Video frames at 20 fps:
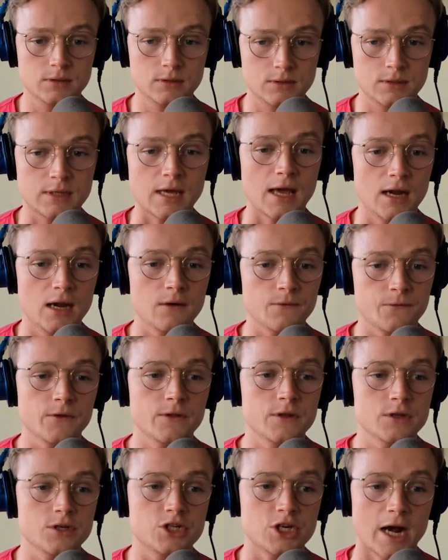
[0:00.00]
candidate for
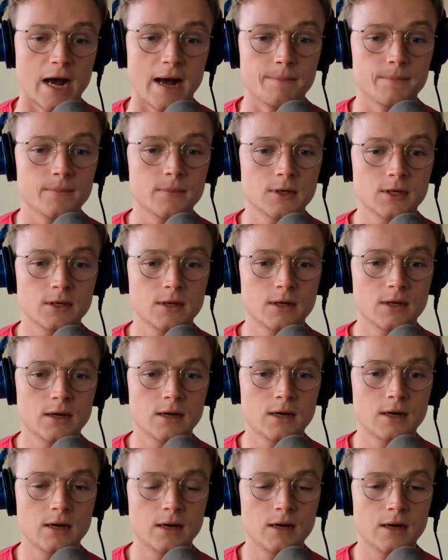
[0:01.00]
this job.
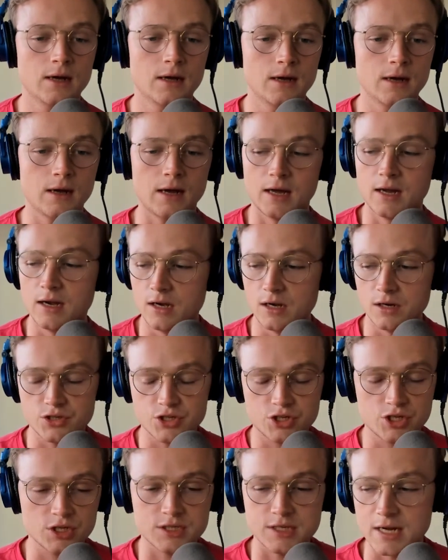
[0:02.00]
And it is
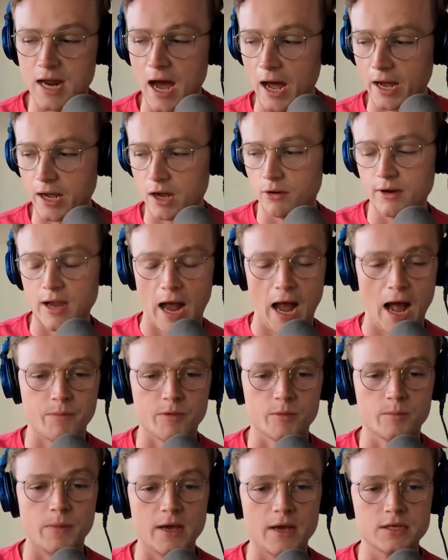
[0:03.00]
just not going to
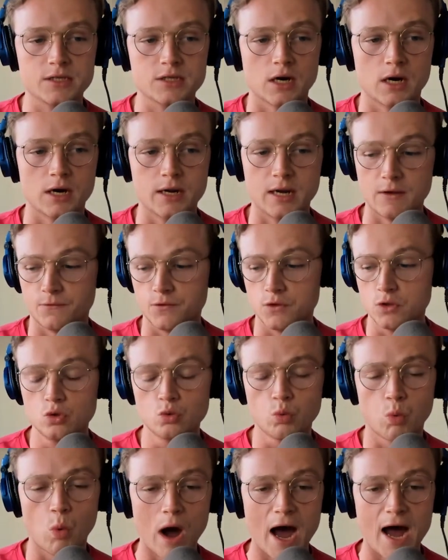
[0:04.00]
happen based on if you
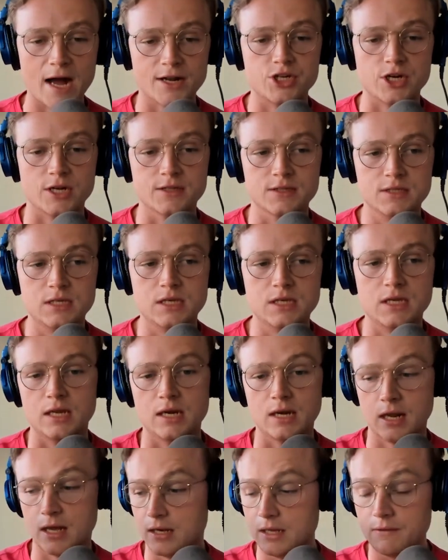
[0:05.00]
watch and see
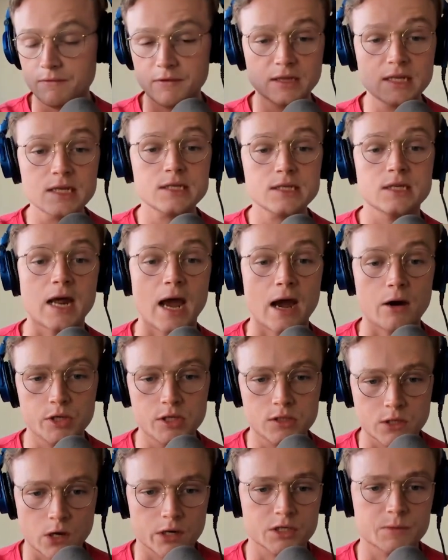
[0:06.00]
and, and even listen to how he
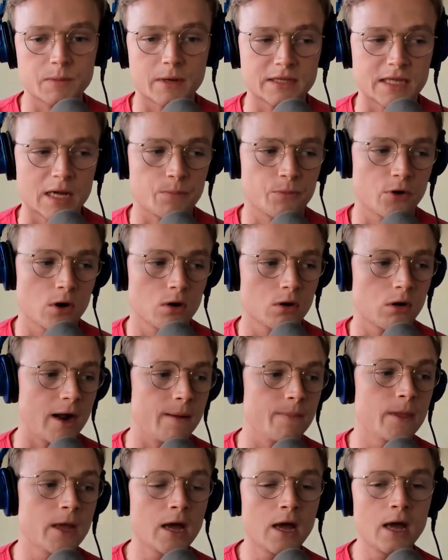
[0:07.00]
talks about that
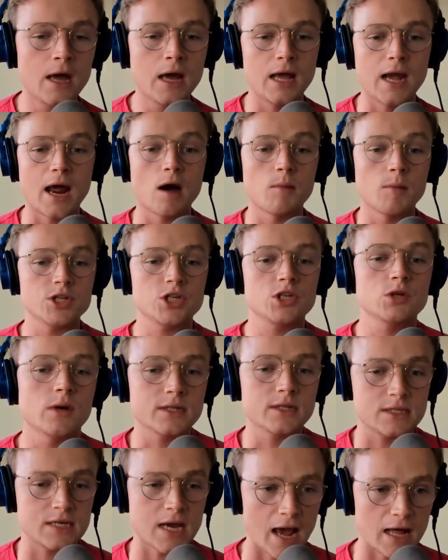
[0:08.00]
program and how much he
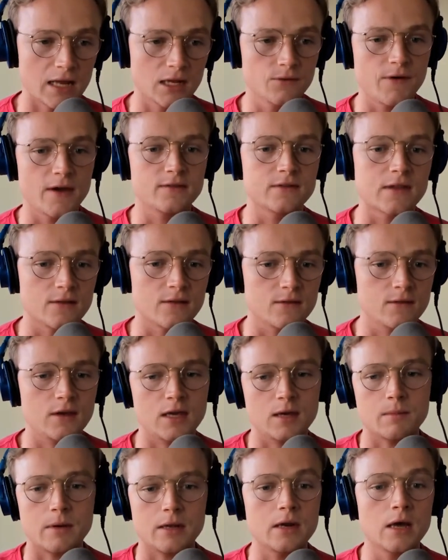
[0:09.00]
wants to elevate that
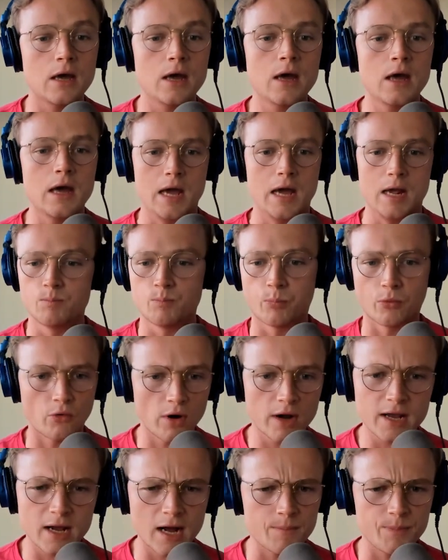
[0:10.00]
team and and
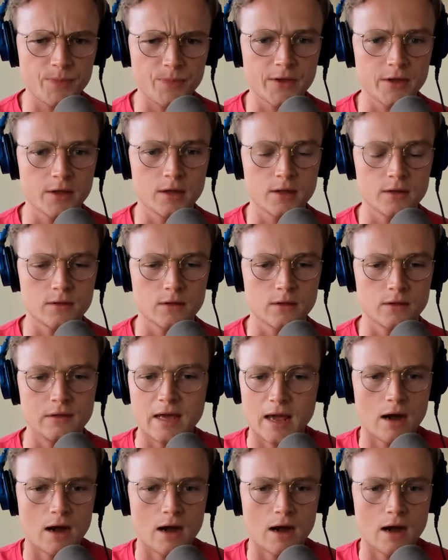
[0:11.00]
bring up the the